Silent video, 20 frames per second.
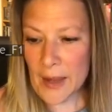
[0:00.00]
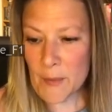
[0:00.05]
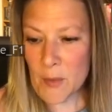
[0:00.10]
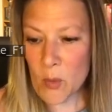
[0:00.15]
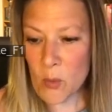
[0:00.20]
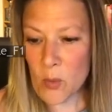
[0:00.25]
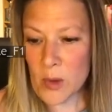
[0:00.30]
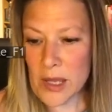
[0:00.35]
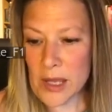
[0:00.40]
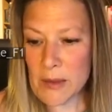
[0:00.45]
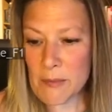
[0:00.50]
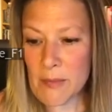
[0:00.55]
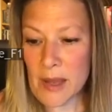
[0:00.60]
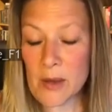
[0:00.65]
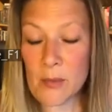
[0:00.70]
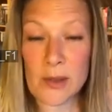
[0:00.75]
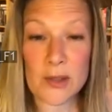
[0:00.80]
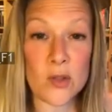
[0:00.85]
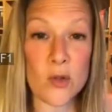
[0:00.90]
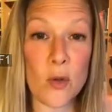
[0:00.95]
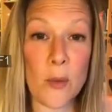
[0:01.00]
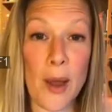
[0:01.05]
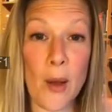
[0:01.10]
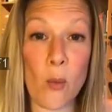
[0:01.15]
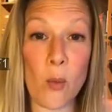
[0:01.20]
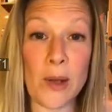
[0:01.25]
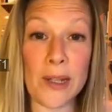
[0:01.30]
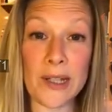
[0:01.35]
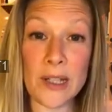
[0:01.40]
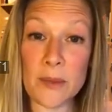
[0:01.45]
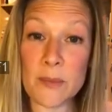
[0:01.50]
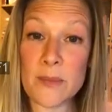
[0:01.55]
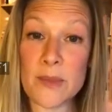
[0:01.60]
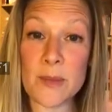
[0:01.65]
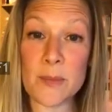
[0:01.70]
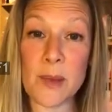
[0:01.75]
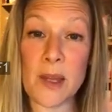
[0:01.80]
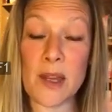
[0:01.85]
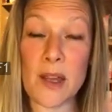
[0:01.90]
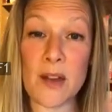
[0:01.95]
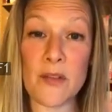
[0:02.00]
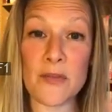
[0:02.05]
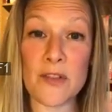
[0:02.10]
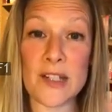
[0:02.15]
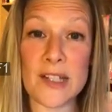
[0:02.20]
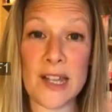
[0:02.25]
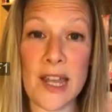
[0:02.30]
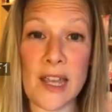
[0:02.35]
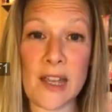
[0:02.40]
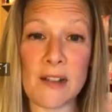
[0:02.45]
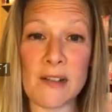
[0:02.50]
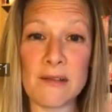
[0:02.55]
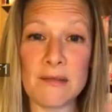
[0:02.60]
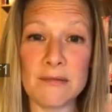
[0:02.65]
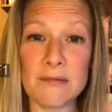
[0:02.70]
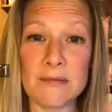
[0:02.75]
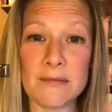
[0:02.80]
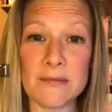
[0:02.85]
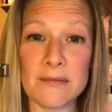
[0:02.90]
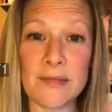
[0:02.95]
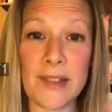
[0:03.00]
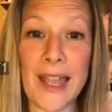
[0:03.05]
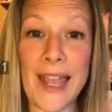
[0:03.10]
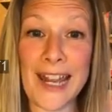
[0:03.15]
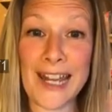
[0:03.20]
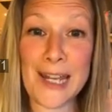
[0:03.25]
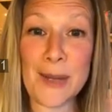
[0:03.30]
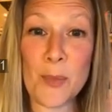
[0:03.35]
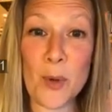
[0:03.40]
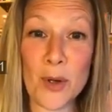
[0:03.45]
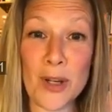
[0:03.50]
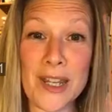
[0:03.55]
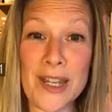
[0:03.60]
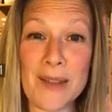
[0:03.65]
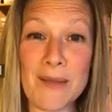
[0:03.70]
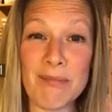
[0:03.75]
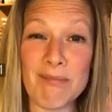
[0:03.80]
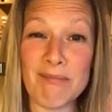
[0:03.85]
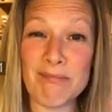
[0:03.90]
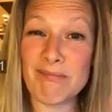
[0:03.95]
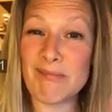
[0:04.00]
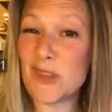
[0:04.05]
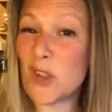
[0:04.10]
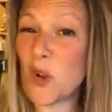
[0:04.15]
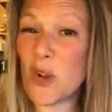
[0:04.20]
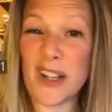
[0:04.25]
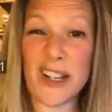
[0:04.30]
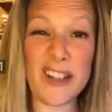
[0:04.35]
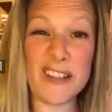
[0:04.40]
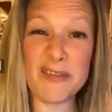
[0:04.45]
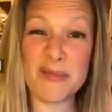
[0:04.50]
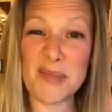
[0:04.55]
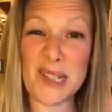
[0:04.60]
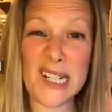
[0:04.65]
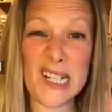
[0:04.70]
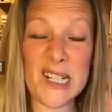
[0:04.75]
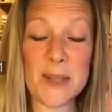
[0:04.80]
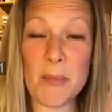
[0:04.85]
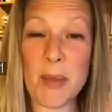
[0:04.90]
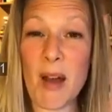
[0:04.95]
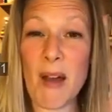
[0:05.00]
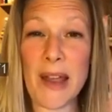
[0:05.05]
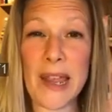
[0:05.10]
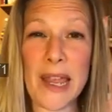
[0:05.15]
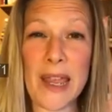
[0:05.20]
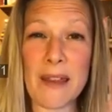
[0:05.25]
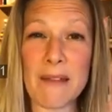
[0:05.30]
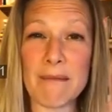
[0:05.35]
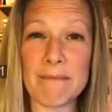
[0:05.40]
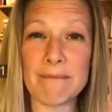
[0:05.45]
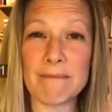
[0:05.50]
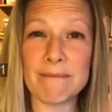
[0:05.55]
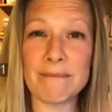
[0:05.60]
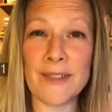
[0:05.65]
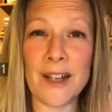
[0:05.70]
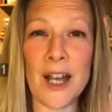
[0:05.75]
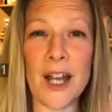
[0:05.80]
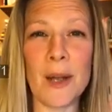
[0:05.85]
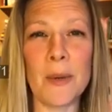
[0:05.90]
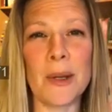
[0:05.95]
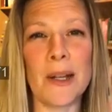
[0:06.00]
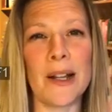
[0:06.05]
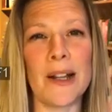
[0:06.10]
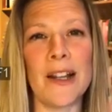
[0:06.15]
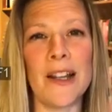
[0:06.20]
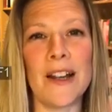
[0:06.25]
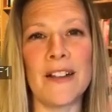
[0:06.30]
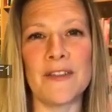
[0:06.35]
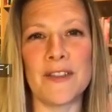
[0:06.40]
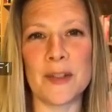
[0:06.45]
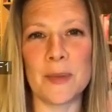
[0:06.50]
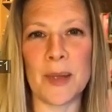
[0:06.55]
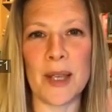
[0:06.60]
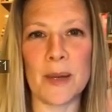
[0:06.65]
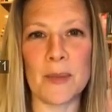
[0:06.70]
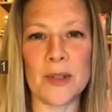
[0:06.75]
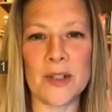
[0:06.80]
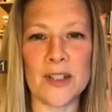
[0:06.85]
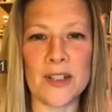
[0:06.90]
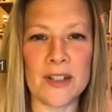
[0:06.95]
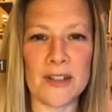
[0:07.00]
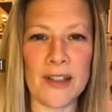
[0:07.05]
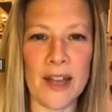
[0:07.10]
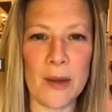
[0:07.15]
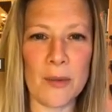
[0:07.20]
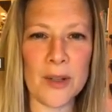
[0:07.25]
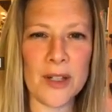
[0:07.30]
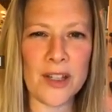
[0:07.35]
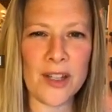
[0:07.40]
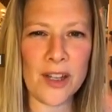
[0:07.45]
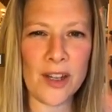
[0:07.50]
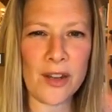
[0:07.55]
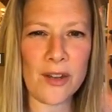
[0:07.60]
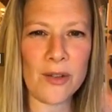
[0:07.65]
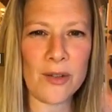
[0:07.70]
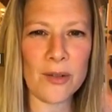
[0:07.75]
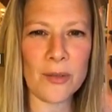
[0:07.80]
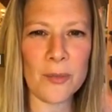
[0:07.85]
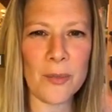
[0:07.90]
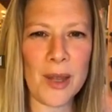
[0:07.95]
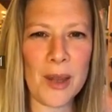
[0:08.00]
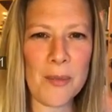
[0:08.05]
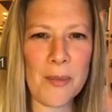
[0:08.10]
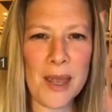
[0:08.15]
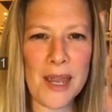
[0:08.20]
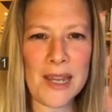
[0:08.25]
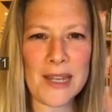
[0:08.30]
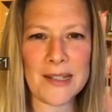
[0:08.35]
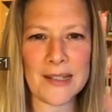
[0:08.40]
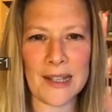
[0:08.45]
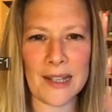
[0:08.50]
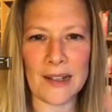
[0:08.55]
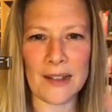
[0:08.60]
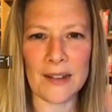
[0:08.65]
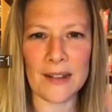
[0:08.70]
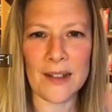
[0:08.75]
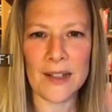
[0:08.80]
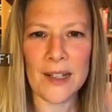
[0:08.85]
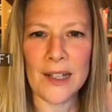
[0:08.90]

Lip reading: We may well talk about Williams being up for sale. Anybody got enough money to buy it? I would love to be able to do that, wouldn't you? It'd be amazing.